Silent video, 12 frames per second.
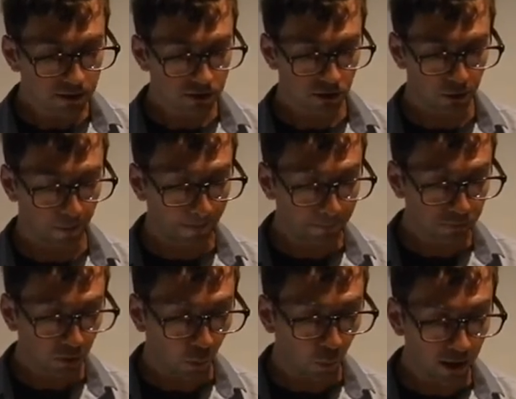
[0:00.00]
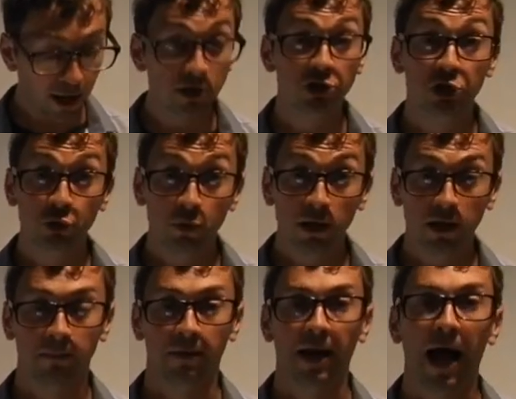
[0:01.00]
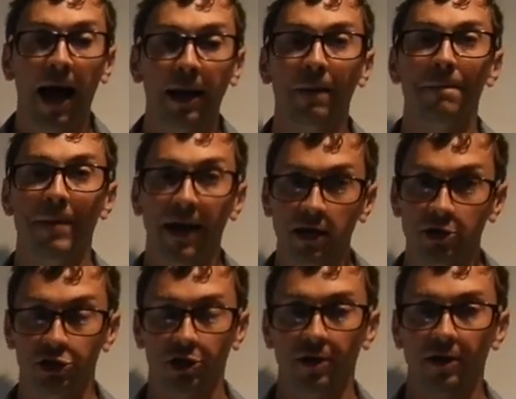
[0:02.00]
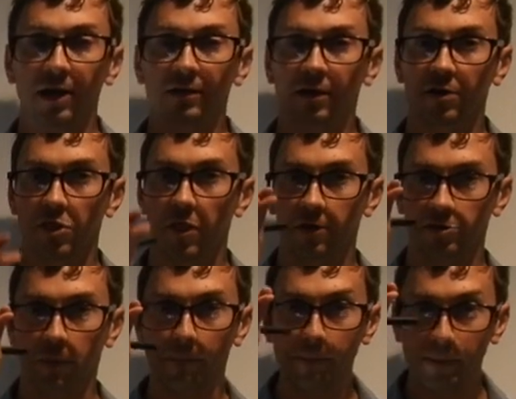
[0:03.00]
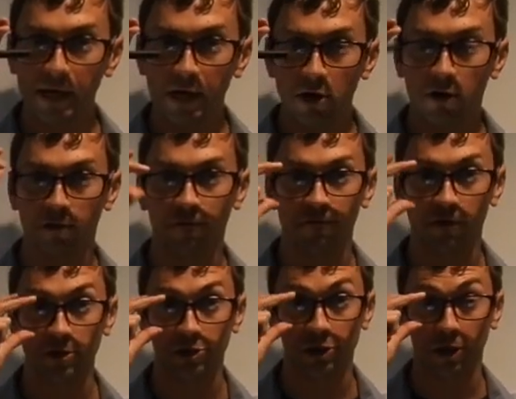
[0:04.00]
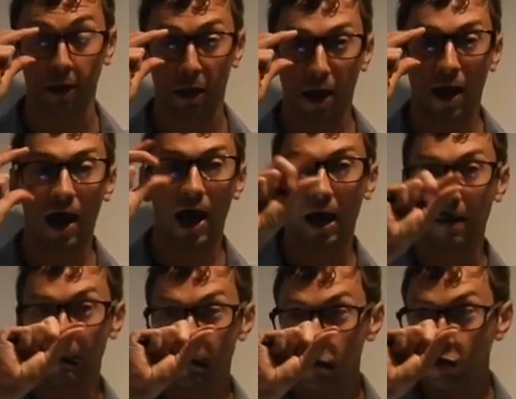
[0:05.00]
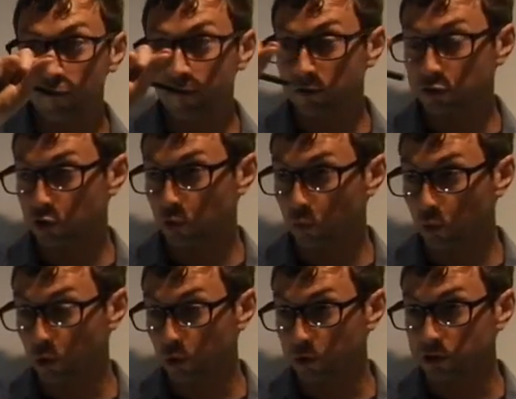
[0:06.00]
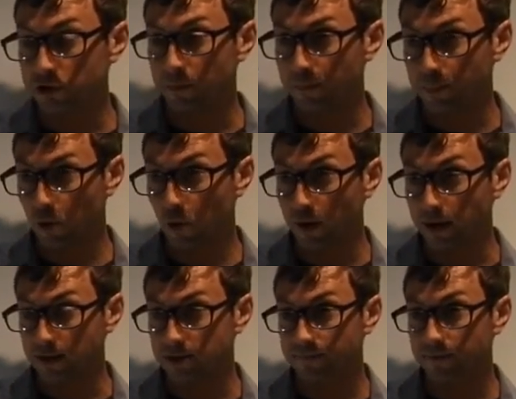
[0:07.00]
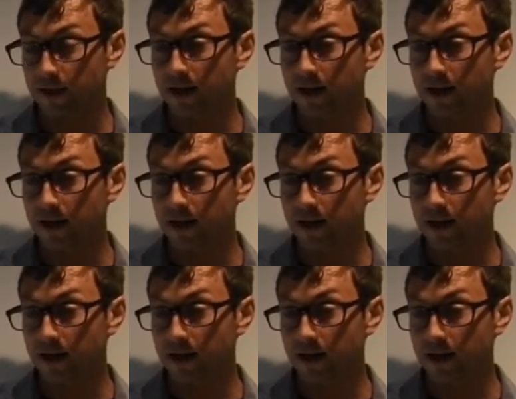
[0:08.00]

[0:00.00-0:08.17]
So when I do a limit, I imagine there's a bead on the function, and I move it towards the point